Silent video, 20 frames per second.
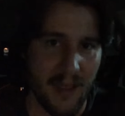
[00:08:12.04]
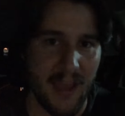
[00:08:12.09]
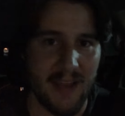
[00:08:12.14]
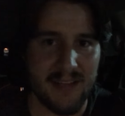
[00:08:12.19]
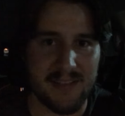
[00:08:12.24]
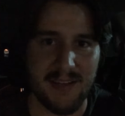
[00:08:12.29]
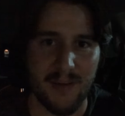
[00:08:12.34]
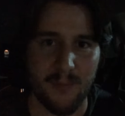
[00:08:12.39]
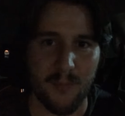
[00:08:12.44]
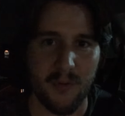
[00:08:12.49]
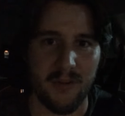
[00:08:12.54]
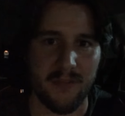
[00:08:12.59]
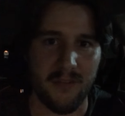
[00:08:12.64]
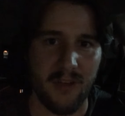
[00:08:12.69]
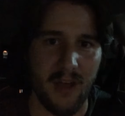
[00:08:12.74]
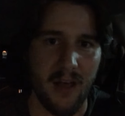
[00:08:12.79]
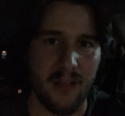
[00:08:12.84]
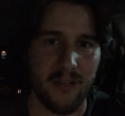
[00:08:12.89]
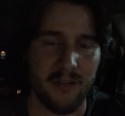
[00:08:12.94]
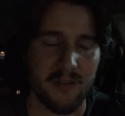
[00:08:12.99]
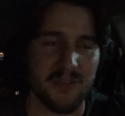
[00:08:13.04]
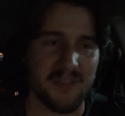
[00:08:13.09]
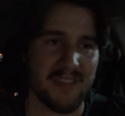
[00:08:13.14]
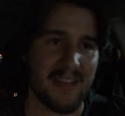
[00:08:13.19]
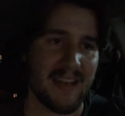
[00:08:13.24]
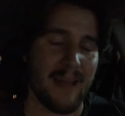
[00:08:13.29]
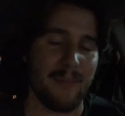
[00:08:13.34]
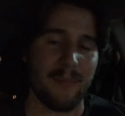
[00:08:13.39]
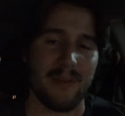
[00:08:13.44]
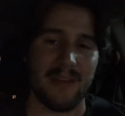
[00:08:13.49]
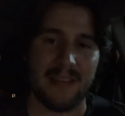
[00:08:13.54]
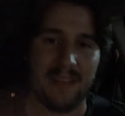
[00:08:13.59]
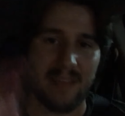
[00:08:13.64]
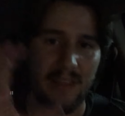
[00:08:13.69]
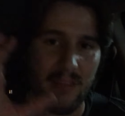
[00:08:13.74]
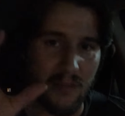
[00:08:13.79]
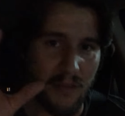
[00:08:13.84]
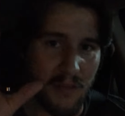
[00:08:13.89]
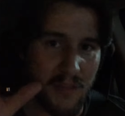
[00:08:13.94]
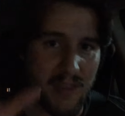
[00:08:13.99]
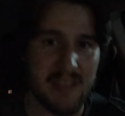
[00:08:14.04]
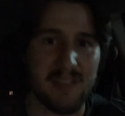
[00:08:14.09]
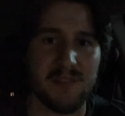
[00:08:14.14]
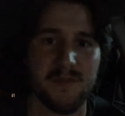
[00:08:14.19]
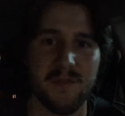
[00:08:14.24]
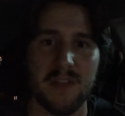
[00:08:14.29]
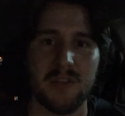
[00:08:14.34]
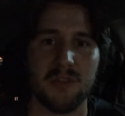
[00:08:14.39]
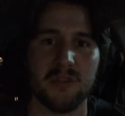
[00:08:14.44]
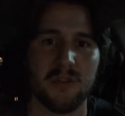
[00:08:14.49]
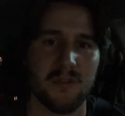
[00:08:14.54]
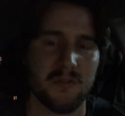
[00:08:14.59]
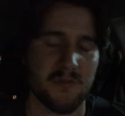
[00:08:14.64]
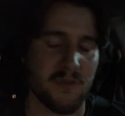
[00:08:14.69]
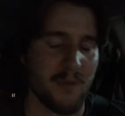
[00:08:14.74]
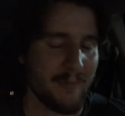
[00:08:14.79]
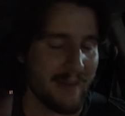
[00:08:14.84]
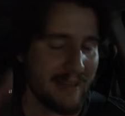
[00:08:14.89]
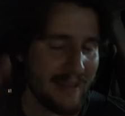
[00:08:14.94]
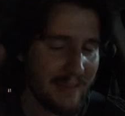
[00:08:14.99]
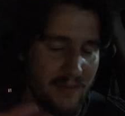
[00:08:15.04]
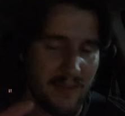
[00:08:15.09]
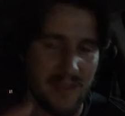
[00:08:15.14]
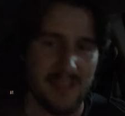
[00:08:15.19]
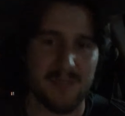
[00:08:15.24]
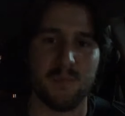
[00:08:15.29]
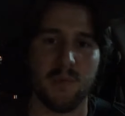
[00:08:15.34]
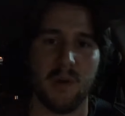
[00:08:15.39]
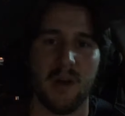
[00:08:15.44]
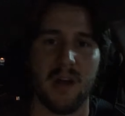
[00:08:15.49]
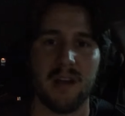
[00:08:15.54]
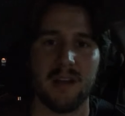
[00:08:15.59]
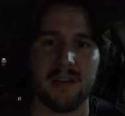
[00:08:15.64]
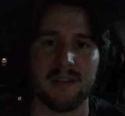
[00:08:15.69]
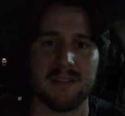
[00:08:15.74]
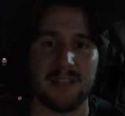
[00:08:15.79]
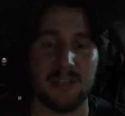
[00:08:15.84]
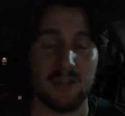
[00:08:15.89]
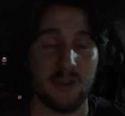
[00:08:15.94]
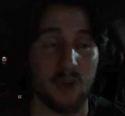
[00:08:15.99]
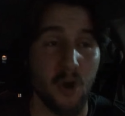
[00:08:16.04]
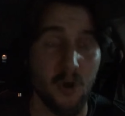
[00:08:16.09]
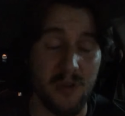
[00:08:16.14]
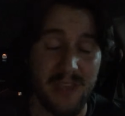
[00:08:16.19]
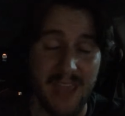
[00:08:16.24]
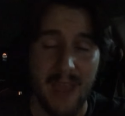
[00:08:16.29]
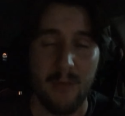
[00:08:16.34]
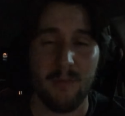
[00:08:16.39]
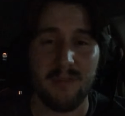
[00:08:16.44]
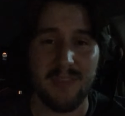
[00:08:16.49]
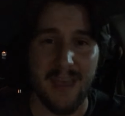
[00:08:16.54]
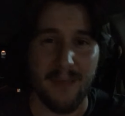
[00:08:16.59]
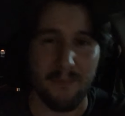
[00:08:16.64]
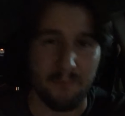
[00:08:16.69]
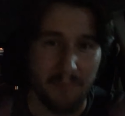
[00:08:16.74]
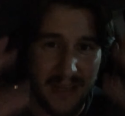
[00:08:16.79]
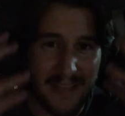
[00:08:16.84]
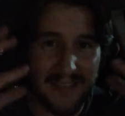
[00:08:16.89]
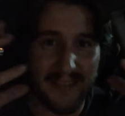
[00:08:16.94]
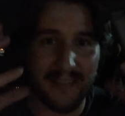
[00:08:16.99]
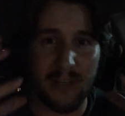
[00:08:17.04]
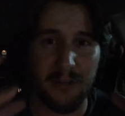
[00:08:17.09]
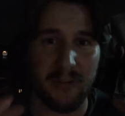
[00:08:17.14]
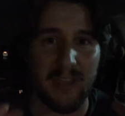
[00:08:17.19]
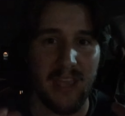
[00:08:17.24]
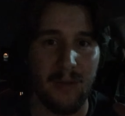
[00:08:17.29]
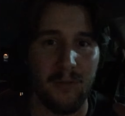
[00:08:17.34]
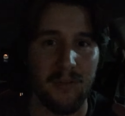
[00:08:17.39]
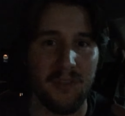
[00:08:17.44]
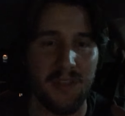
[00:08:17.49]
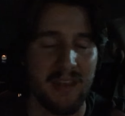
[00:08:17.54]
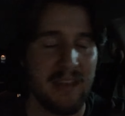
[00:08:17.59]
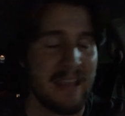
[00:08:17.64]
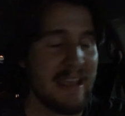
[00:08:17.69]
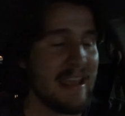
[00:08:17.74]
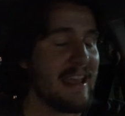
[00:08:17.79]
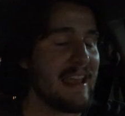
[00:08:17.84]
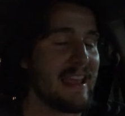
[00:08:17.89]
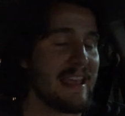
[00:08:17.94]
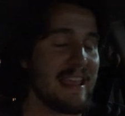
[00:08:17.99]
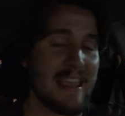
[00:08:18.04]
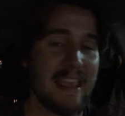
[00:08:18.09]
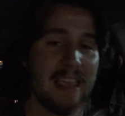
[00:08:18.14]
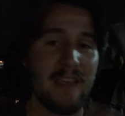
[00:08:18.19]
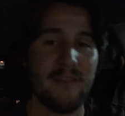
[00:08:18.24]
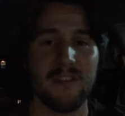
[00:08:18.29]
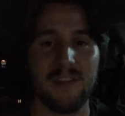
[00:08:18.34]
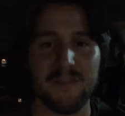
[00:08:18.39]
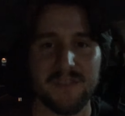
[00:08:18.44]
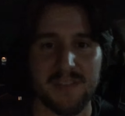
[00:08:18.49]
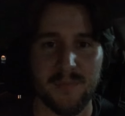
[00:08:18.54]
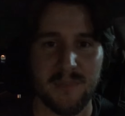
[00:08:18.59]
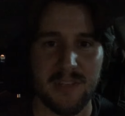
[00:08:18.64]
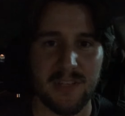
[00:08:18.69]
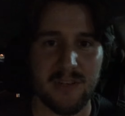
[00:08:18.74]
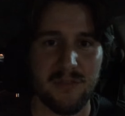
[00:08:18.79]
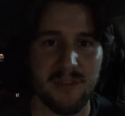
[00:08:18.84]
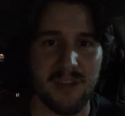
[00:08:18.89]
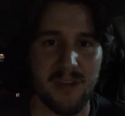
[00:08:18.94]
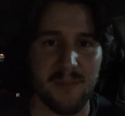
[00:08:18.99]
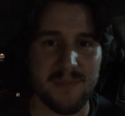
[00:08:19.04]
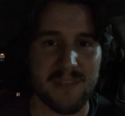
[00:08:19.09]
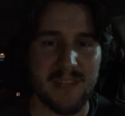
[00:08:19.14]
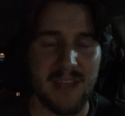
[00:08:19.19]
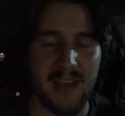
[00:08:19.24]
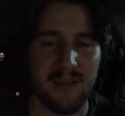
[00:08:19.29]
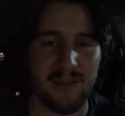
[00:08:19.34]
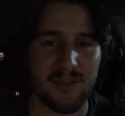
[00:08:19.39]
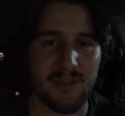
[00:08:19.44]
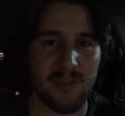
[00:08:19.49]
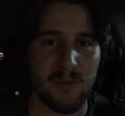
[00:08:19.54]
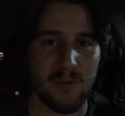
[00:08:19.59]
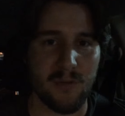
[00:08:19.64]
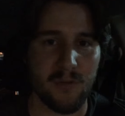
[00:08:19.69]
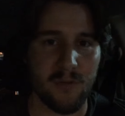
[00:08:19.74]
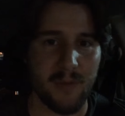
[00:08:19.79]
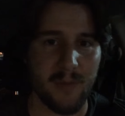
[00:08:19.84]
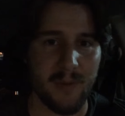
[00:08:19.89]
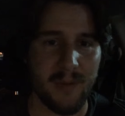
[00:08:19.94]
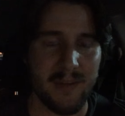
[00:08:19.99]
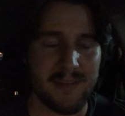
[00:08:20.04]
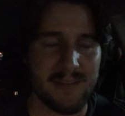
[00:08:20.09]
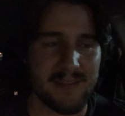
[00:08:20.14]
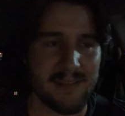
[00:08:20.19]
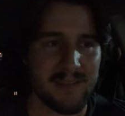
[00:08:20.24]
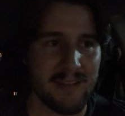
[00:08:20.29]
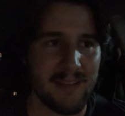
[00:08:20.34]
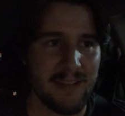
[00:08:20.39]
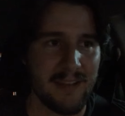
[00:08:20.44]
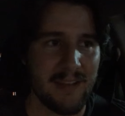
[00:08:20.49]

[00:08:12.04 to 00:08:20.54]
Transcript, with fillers: X number of dollars and I'm going to get these features, or I'm going to get this product, and you're okay with that, mentally okay with it, even if something new comes out in 2 or 3 months,